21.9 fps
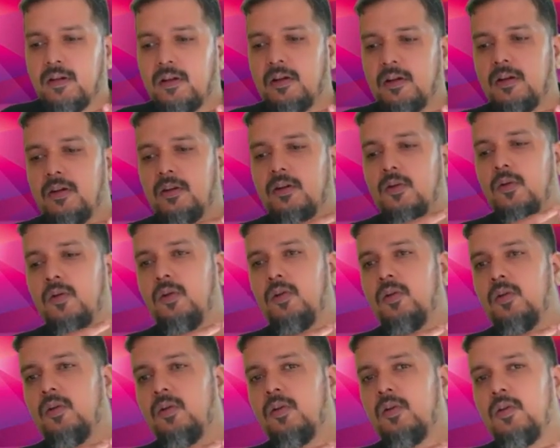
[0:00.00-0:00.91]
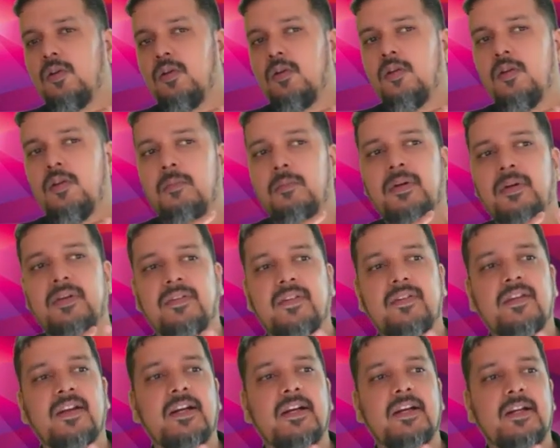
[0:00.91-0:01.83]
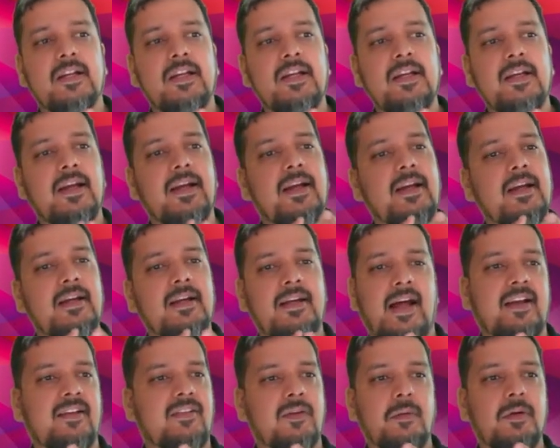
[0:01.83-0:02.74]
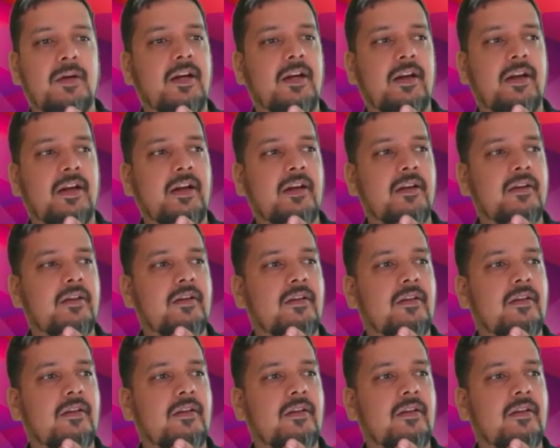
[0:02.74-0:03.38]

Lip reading: to business entity in taxable territory.